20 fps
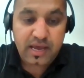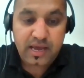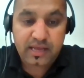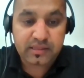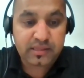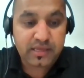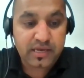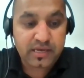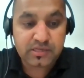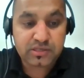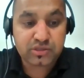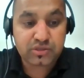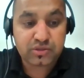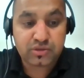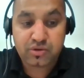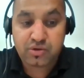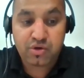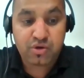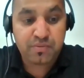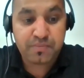and there is
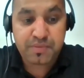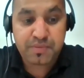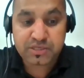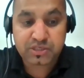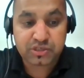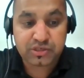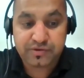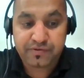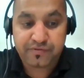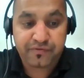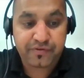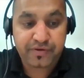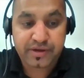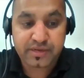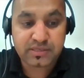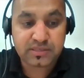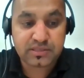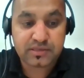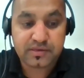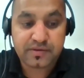no much
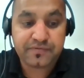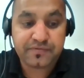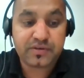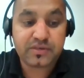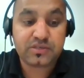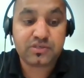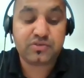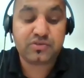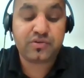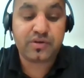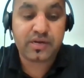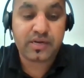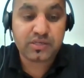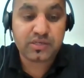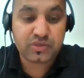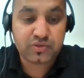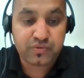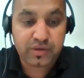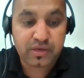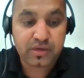difference if a student
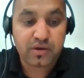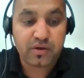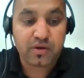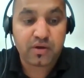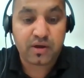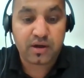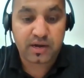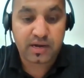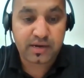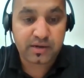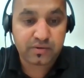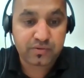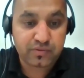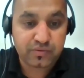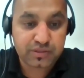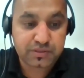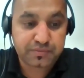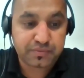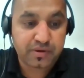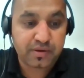is doing online
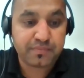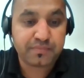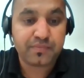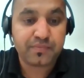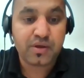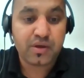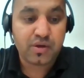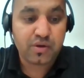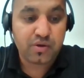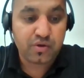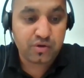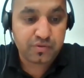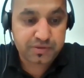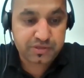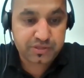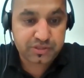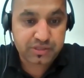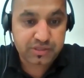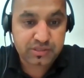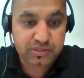course from
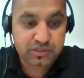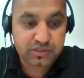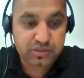overseas.